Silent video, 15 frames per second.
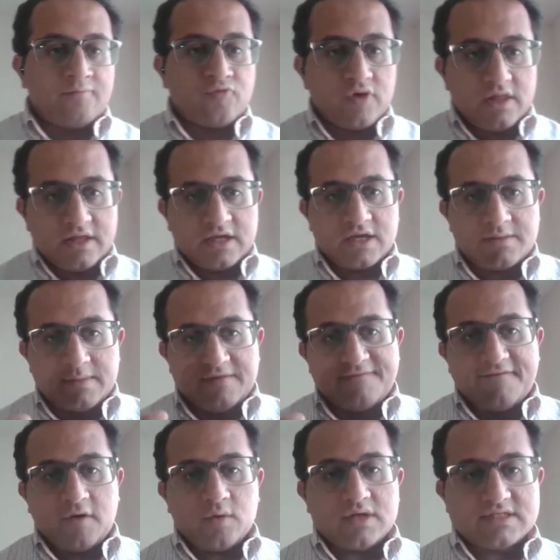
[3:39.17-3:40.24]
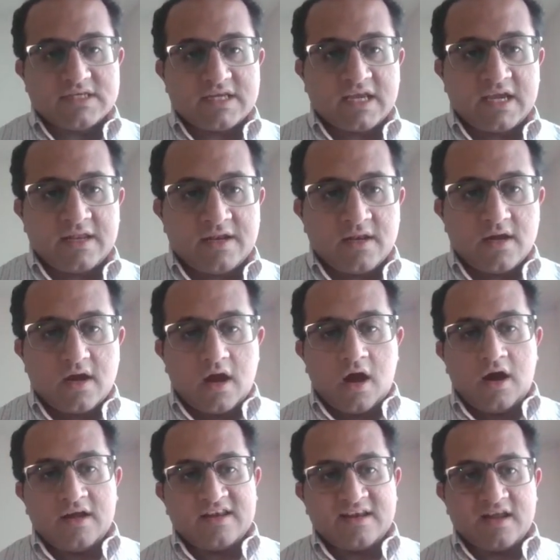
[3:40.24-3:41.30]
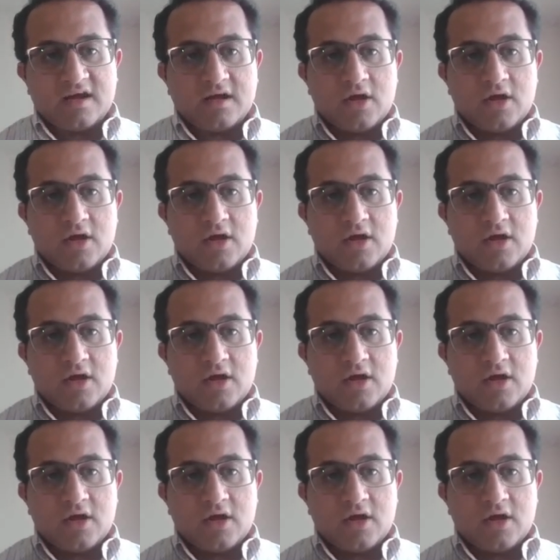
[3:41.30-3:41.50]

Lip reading: really going to be focusing in on